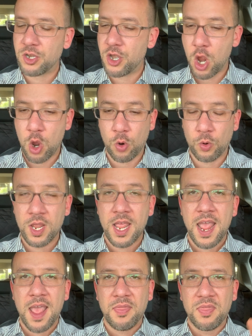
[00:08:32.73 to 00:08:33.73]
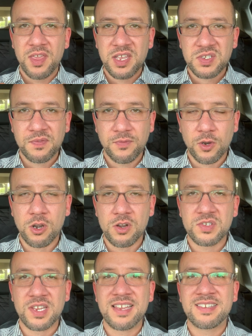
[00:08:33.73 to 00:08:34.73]
No, this
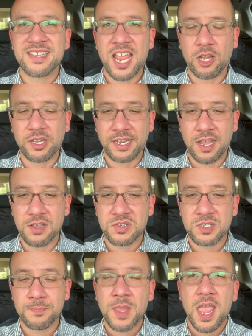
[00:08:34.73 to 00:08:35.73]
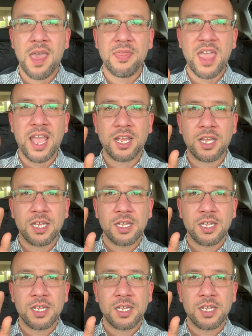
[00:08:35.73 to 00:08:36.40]
verse is telling us that